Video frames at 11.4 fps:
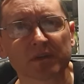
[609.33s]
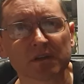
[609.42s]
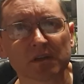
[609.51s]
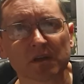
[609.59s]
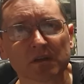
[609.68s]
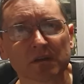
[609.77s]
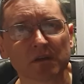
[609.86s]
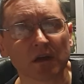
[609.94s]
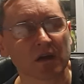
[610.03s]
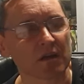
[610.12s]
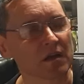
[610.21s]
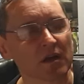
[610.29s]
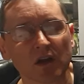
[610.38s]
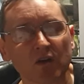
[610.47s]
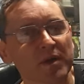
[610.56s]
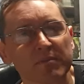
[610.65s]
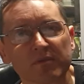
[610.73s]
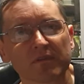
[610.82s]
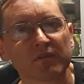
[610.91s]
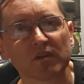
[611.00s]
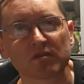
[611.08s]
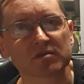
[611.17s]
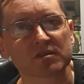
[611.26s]
and I know people have
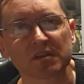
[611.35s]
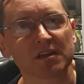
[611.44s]
lost